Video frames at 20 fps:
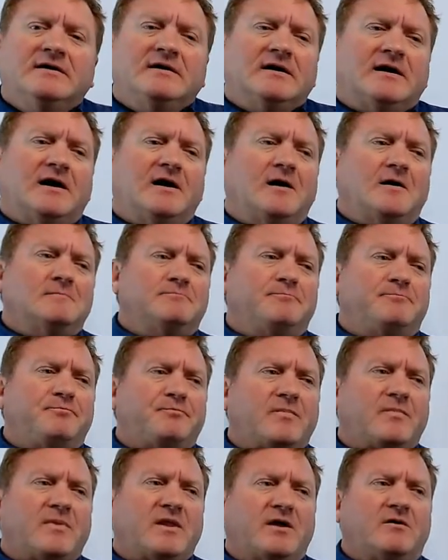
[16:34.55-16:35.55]

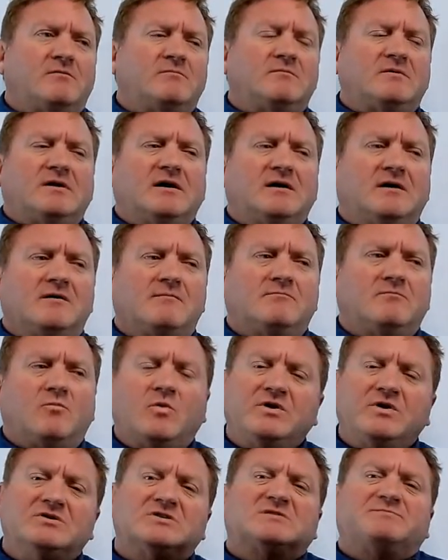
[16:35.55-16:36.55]
When
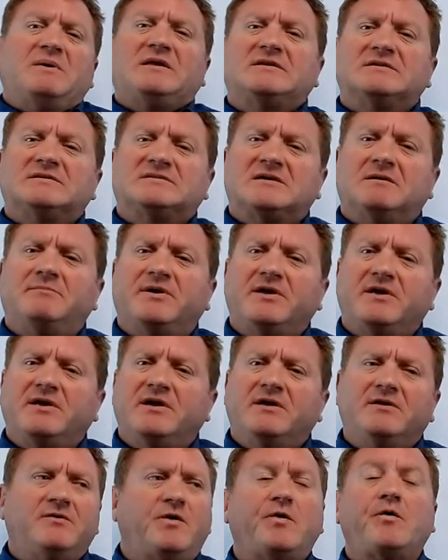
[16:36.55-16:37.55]
you speak to somebody
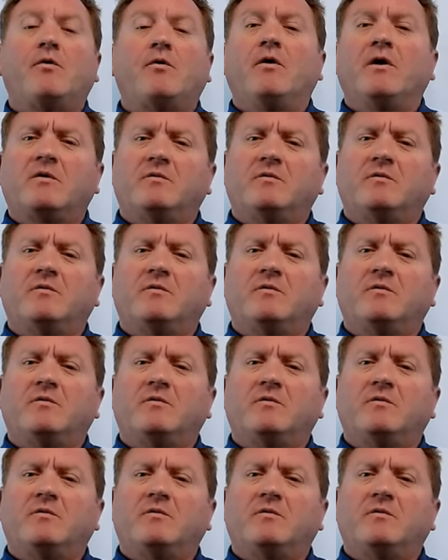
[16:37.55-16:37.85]
in New York,